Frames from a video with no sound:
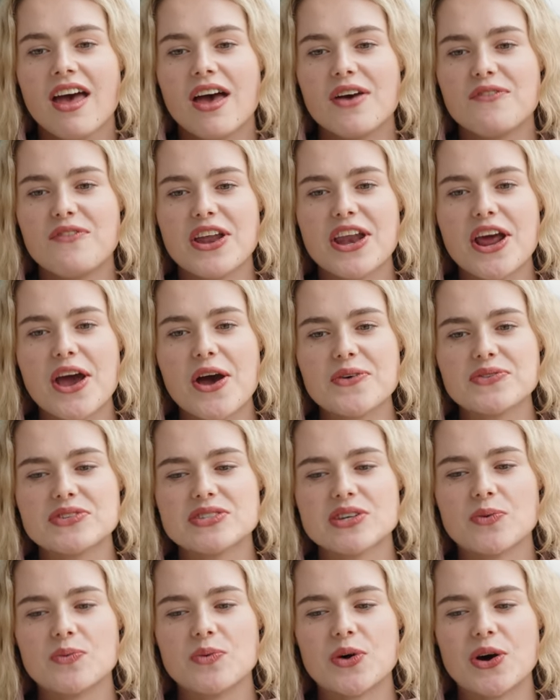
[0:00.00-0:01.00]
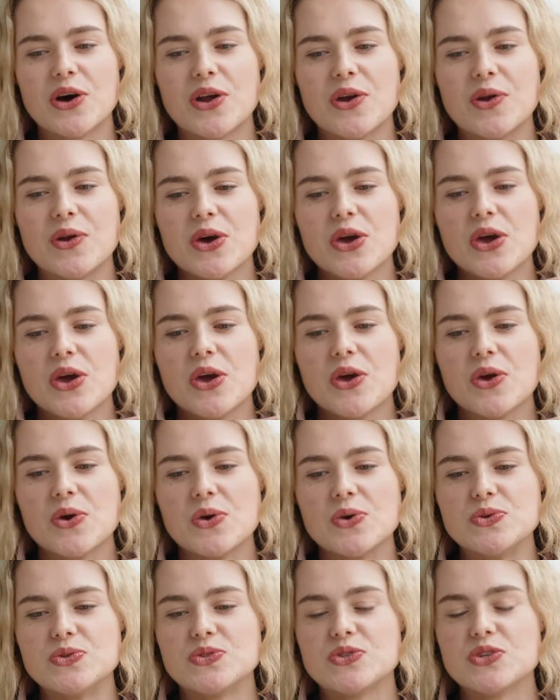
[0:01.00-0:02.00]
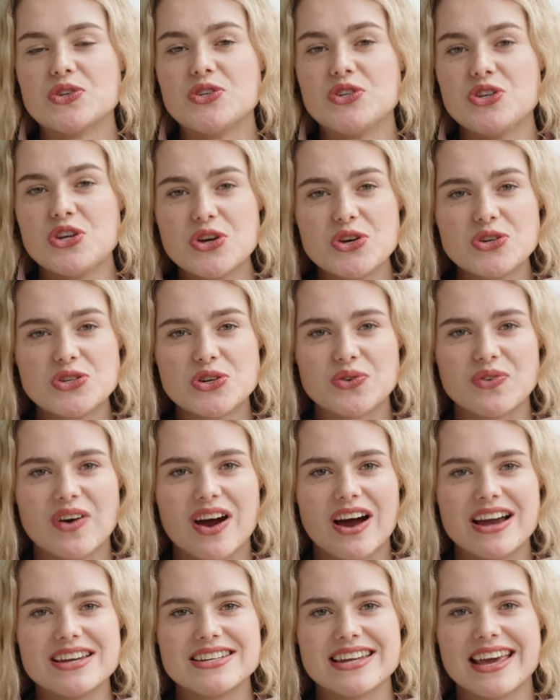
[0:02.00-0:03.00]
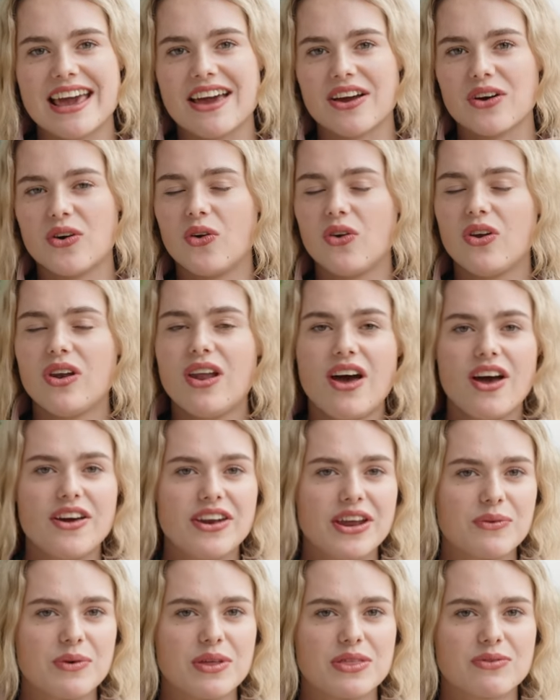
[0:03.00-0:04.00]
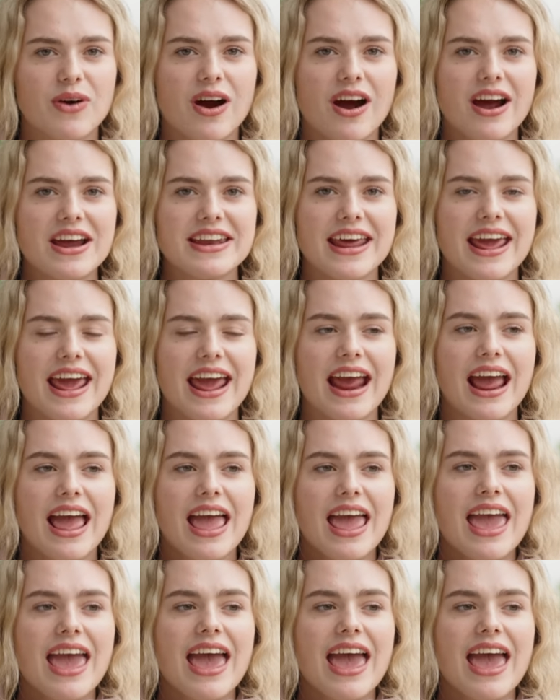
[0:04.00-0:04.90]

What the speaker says: a video of someone who's new to riding or learning with riding,